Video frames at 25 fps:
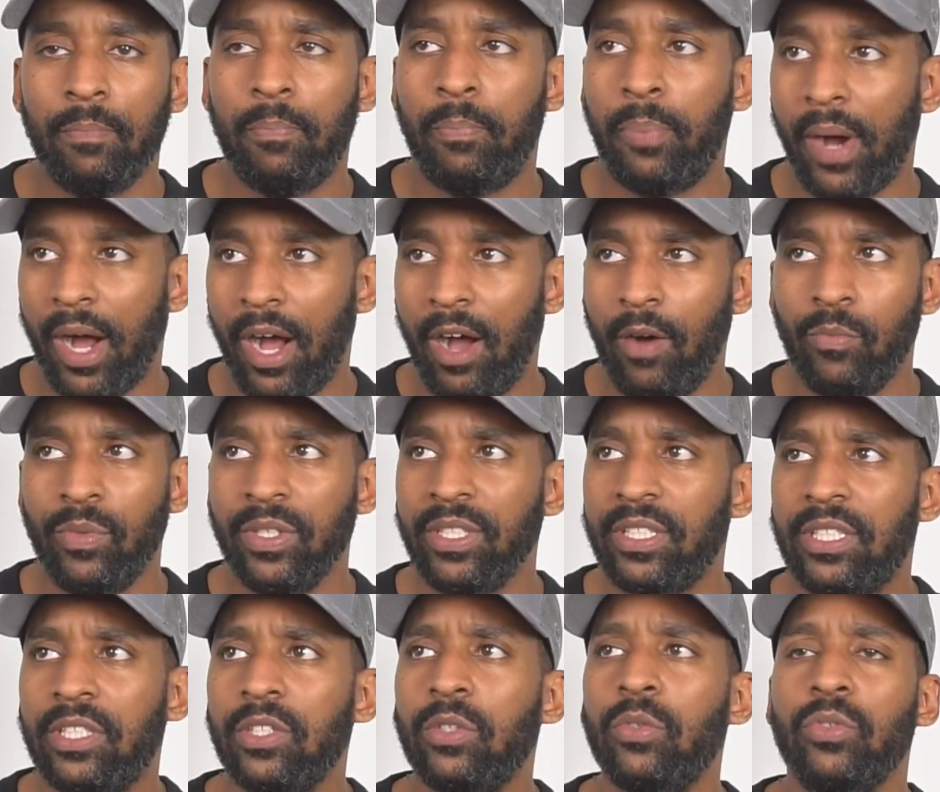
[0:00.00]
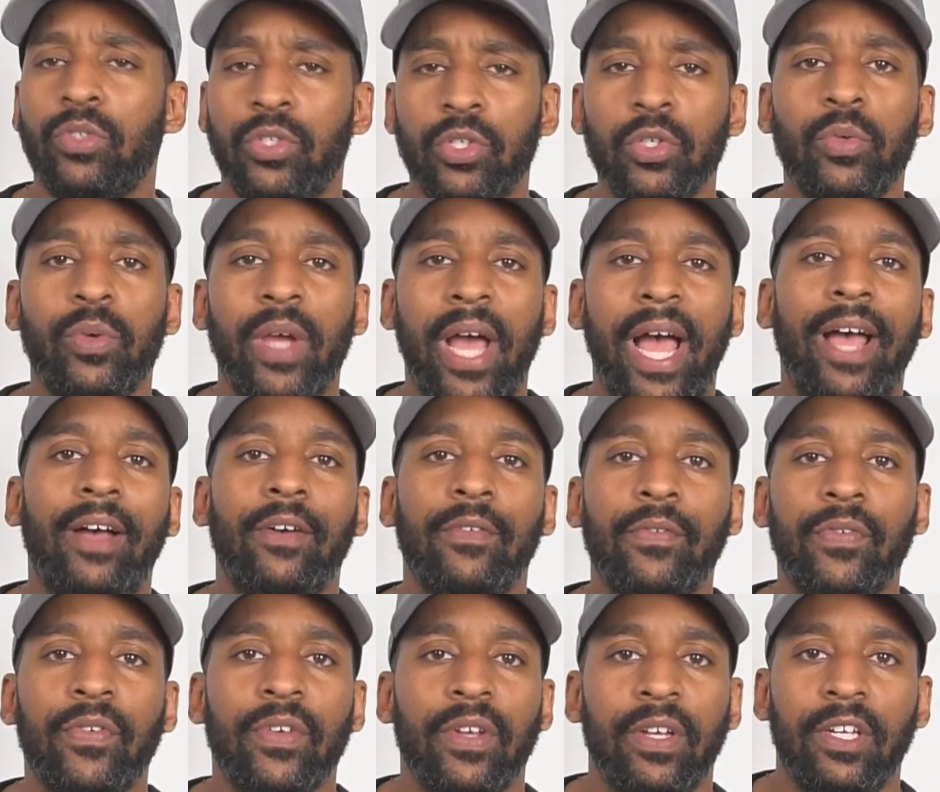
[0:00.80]
But we still do
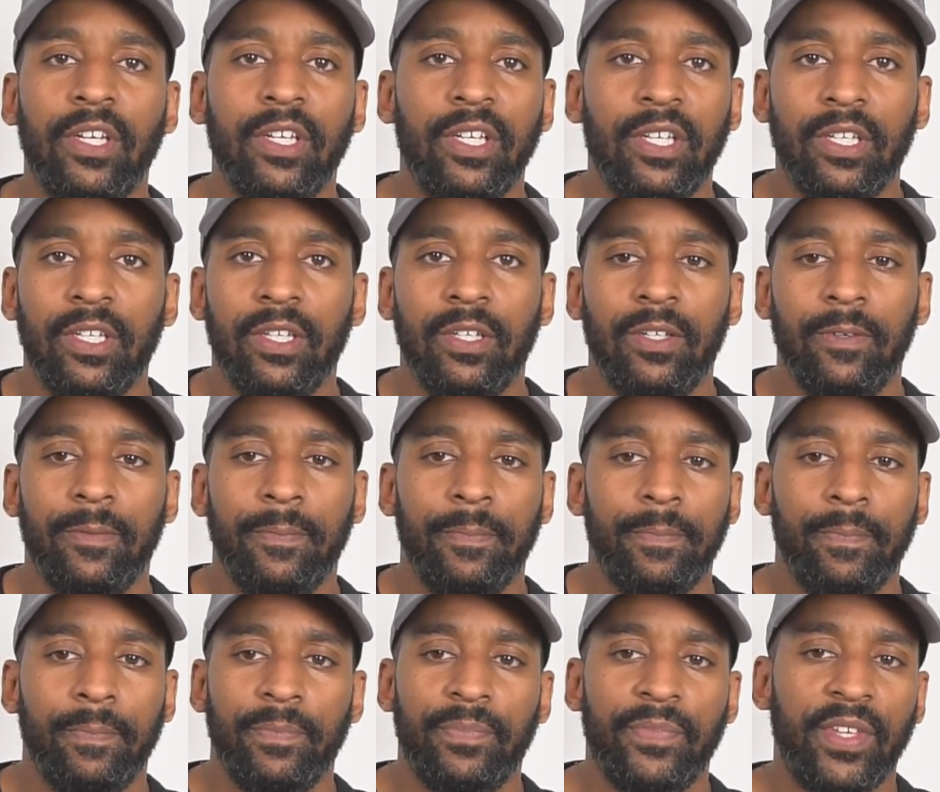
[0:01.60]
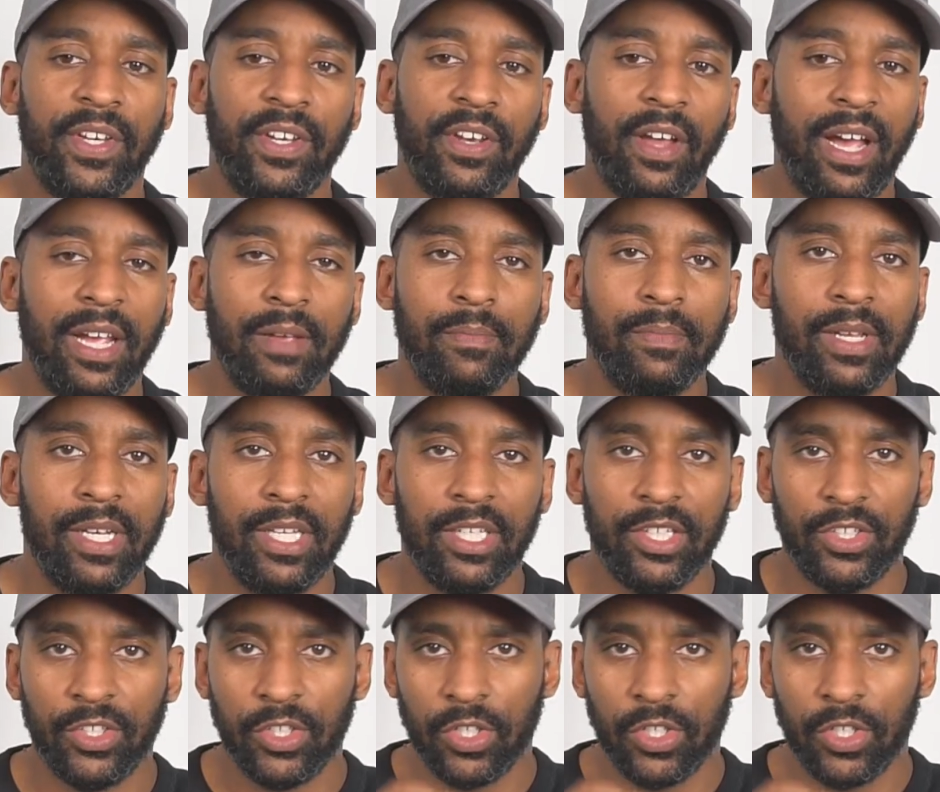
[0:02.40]
have the 90 million